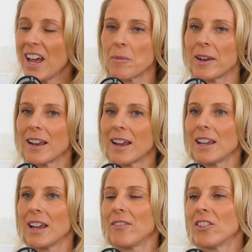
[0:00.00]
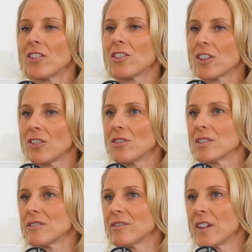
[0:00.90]
and I mean, even though the
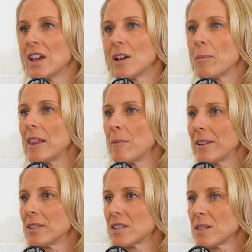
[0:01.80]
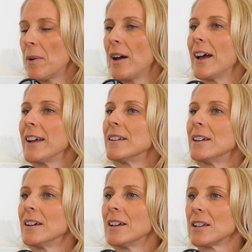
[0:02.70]
cues of belly button to spine,
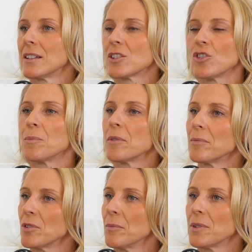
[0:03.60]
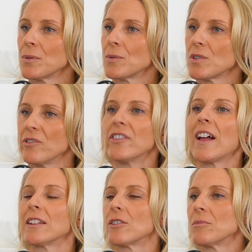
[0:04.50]
scoop your abdominals or
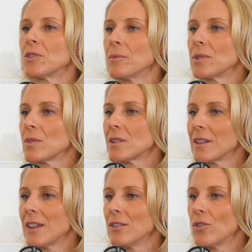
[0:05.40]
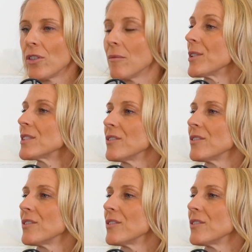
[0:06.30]
flatten your abdominals, they're not the most